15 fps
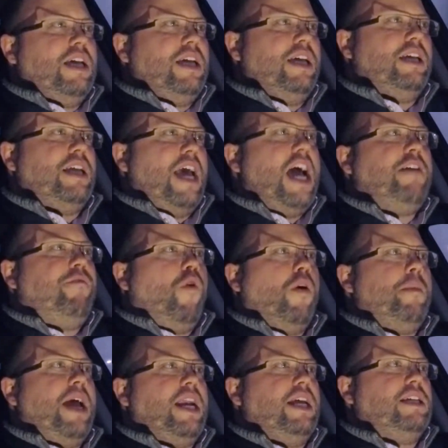It, ad
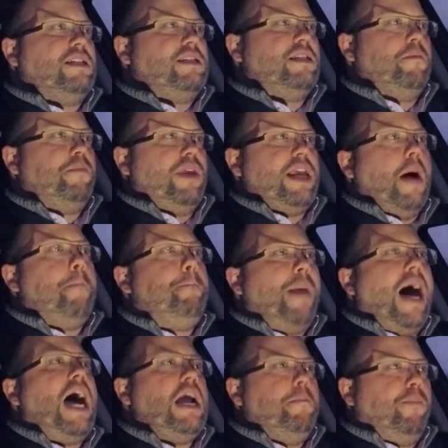format is simply a
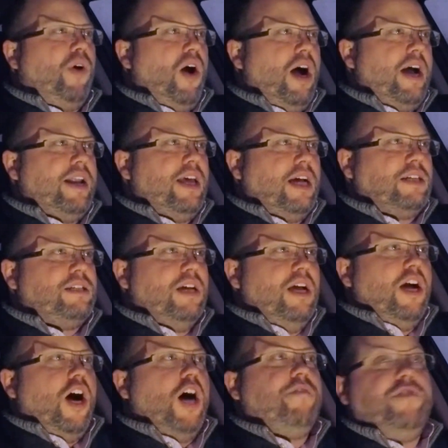
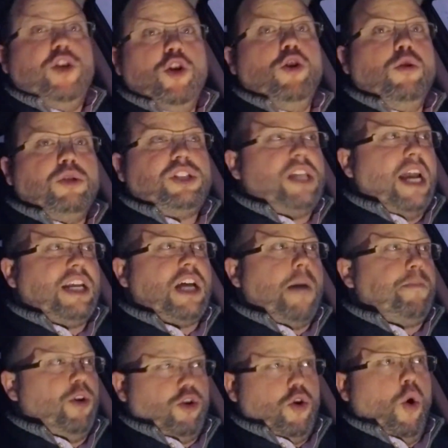byproduct of you setting
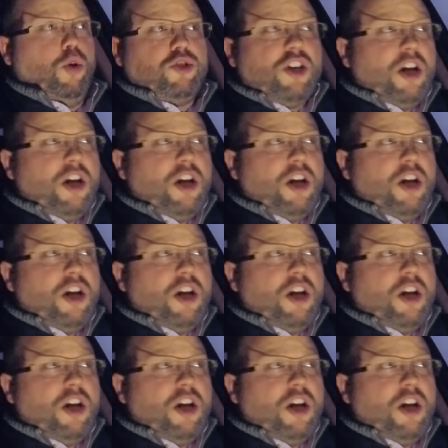up your goals